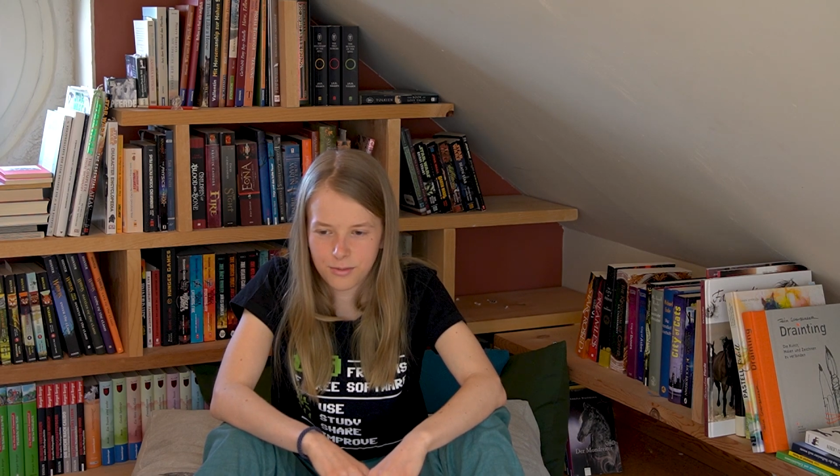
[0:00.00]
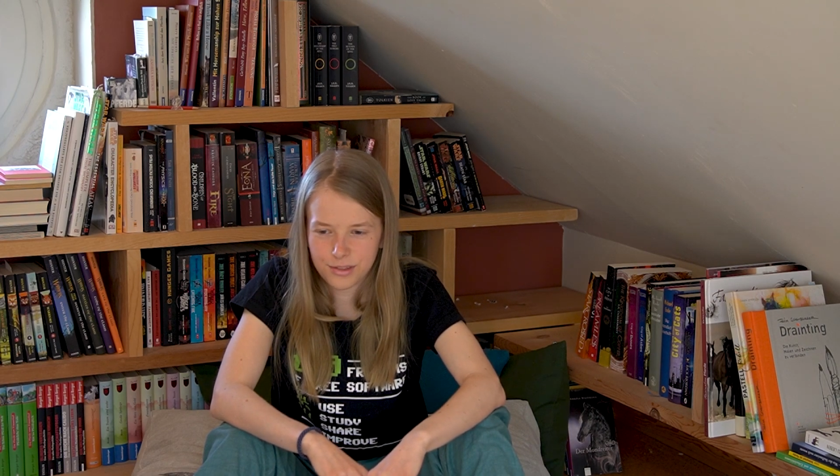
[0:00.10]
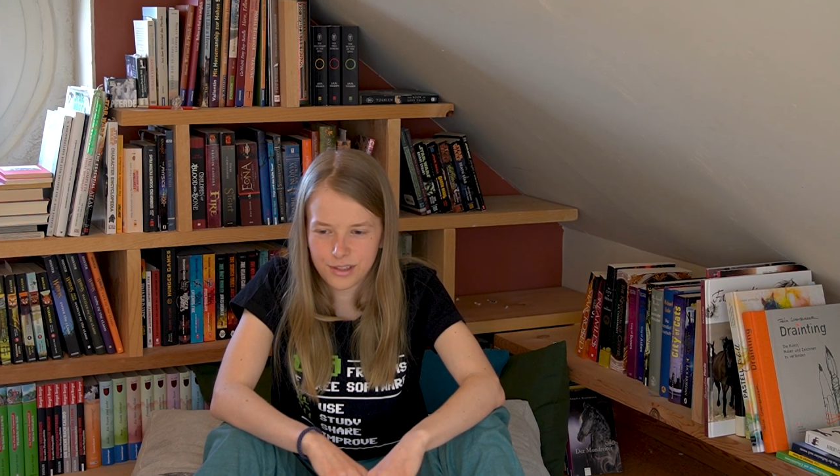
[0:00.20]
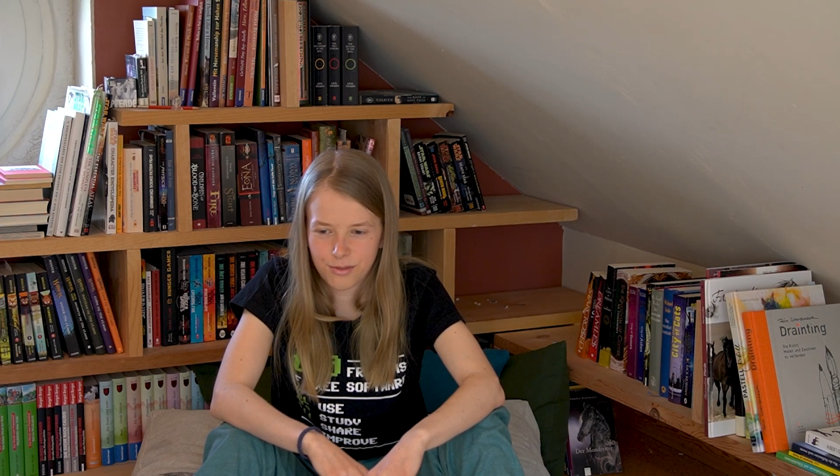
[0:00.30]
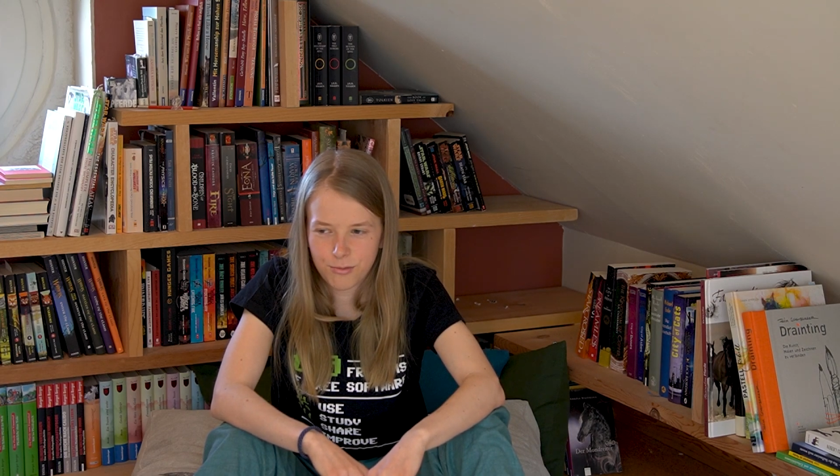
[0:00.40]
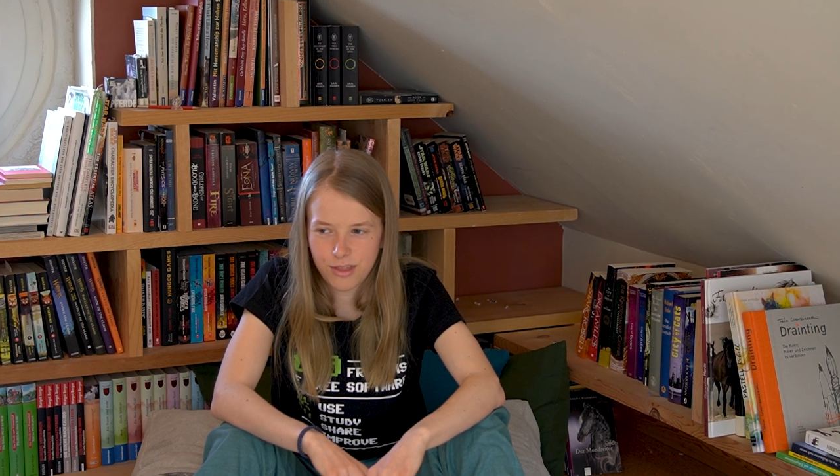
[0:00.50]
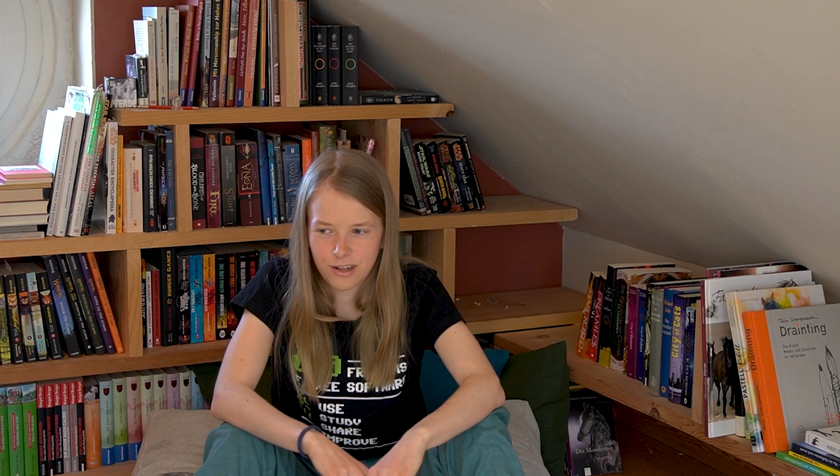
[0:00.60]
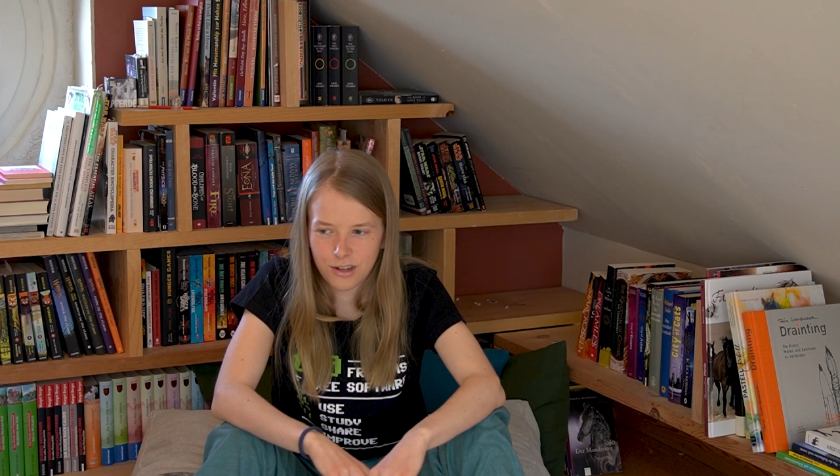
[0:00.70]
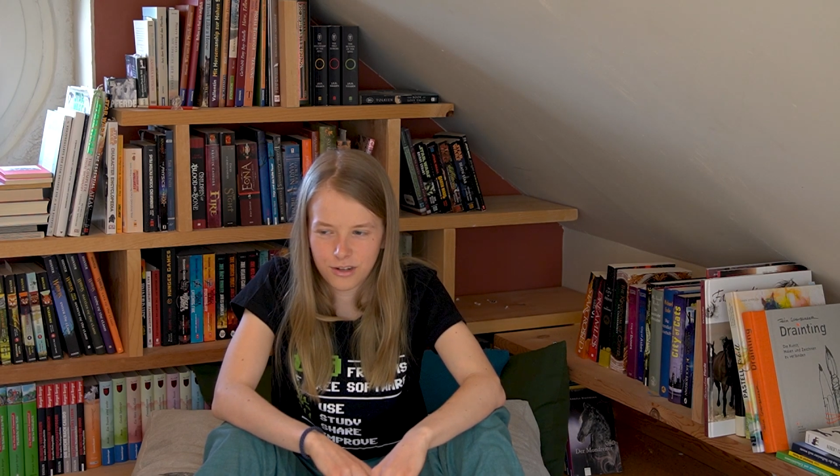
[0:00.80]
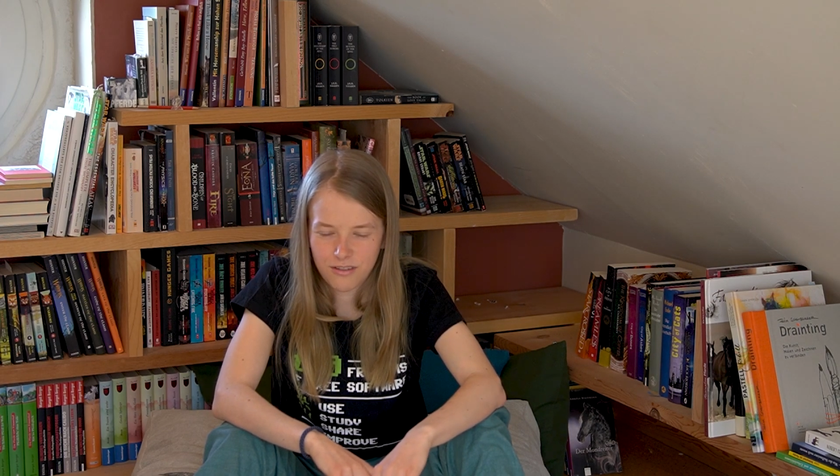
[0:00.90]
with
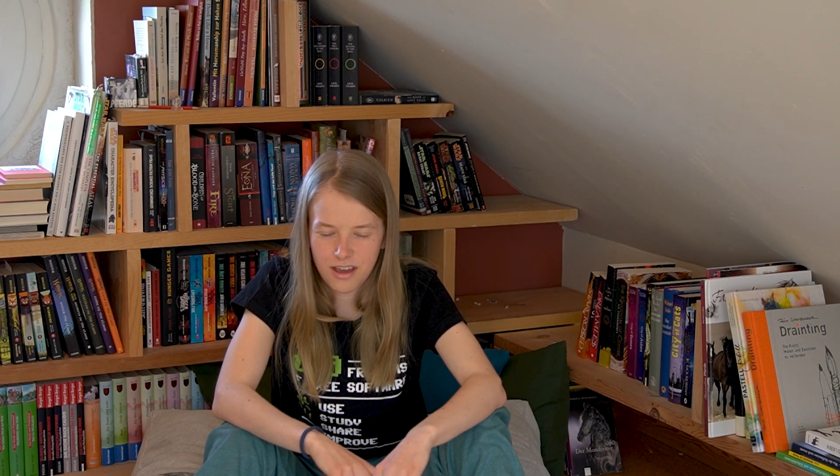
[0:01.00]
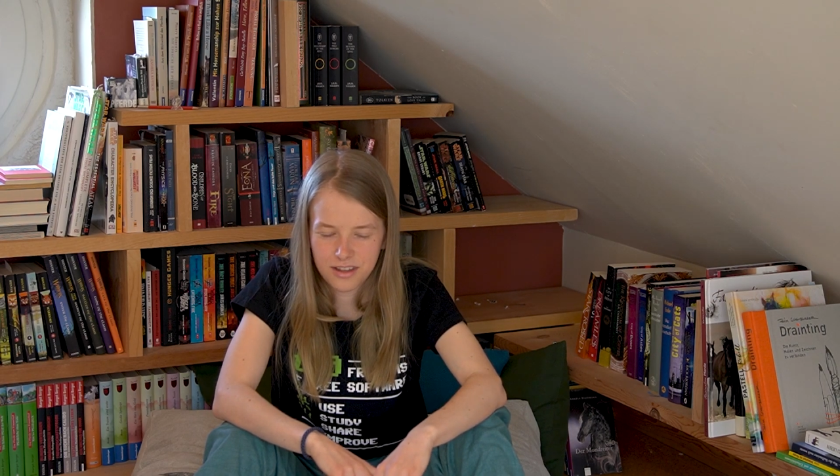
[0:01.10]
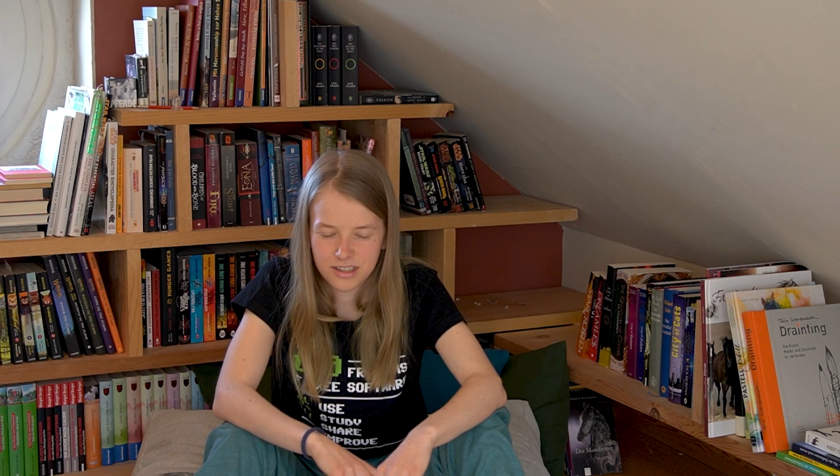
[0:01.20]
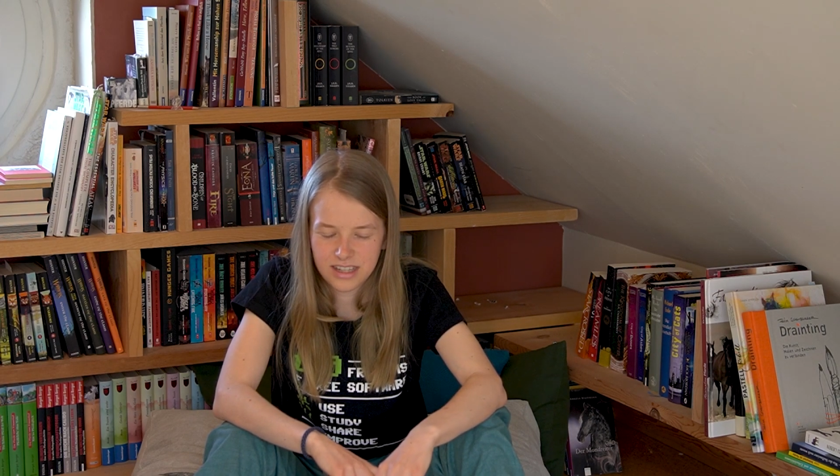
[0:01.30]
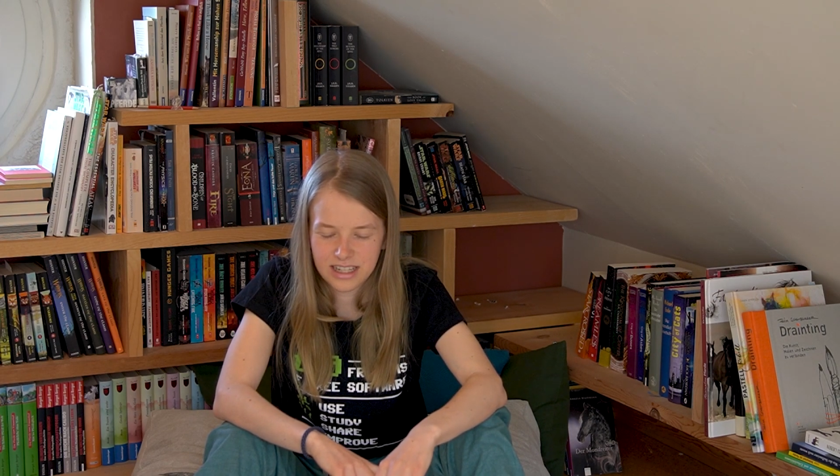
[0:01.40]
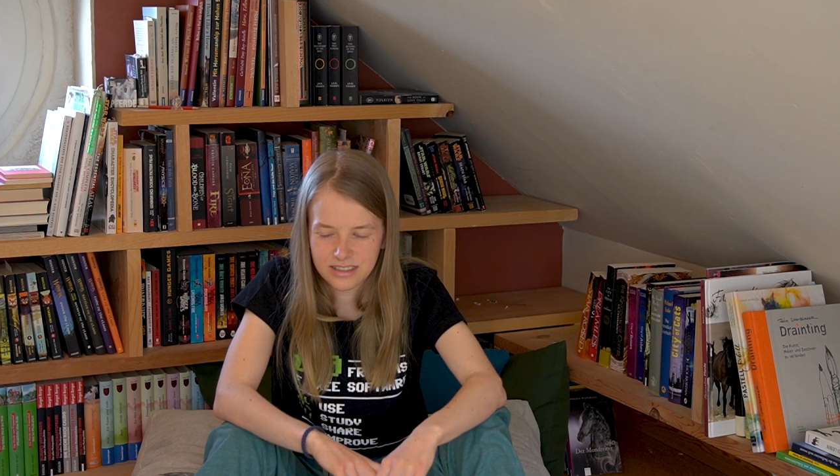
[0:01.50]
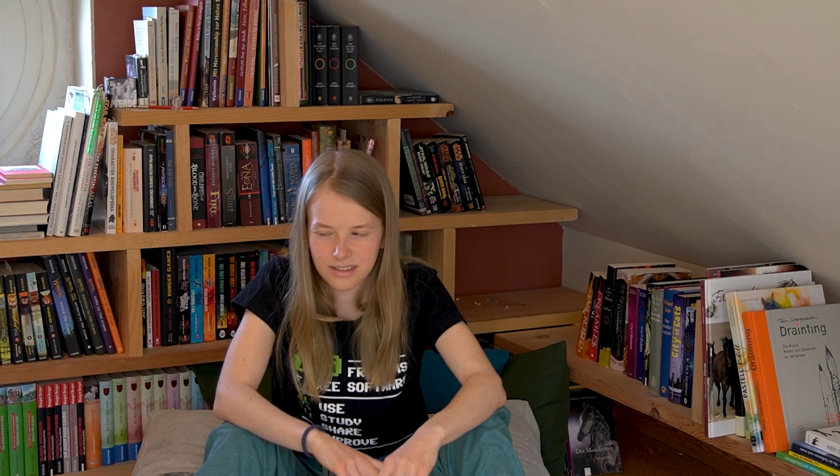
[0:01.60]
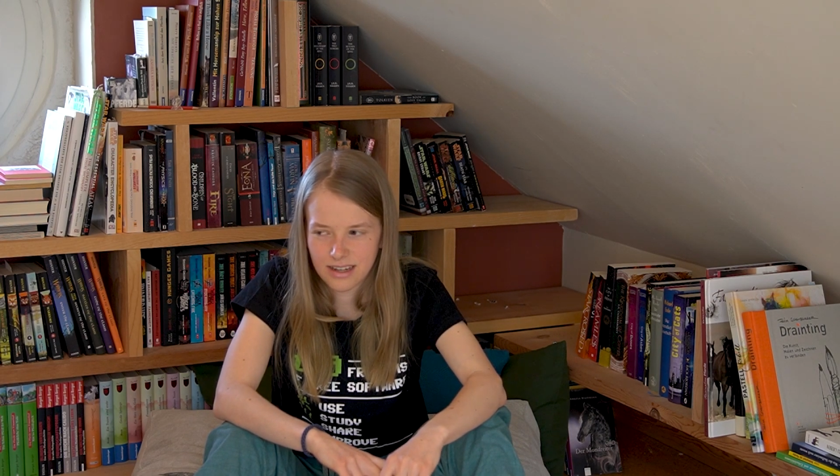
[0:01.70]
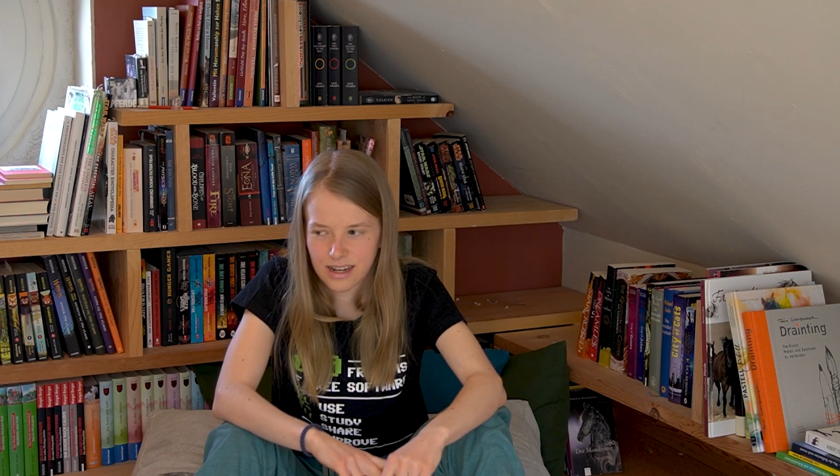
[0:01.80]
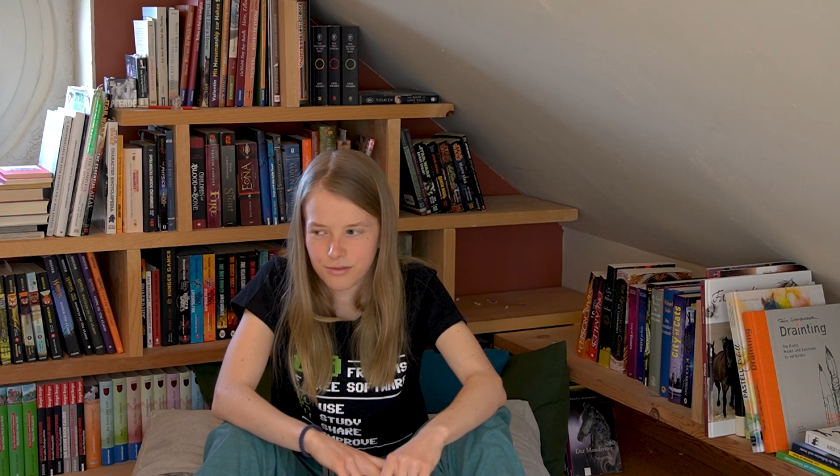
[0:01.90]
a lot of other things
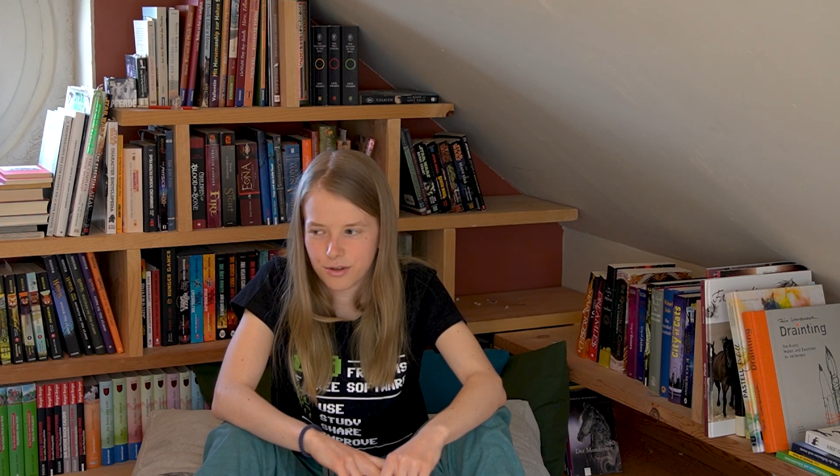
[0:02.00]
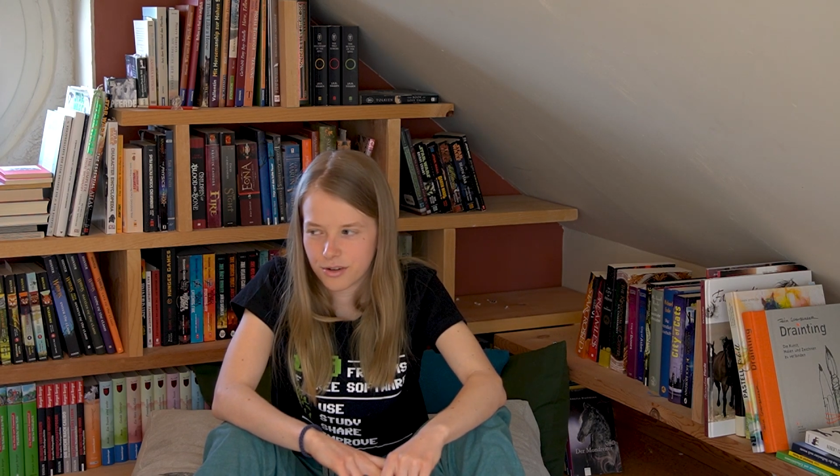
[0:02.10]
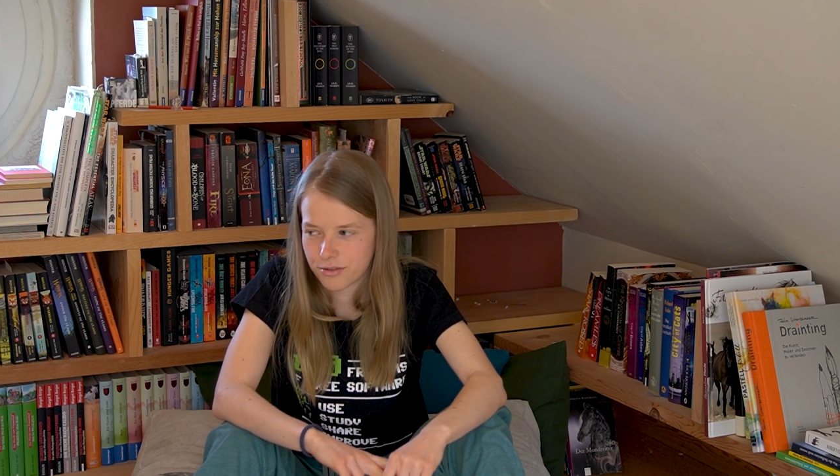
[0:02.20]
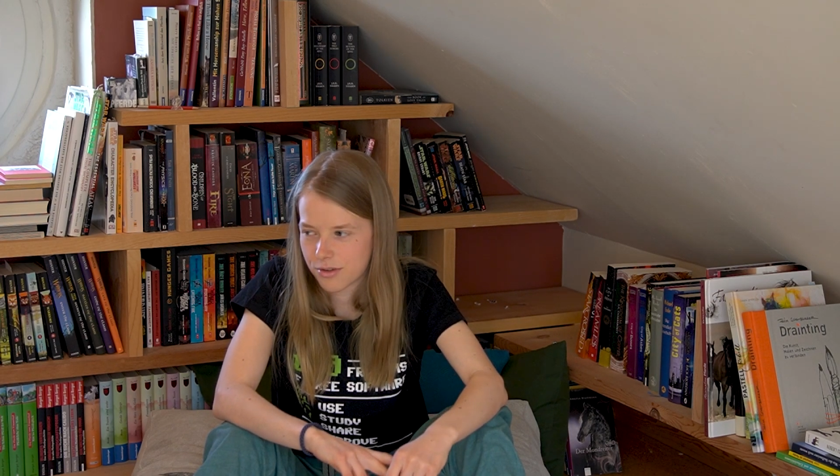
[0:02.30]
that I've heard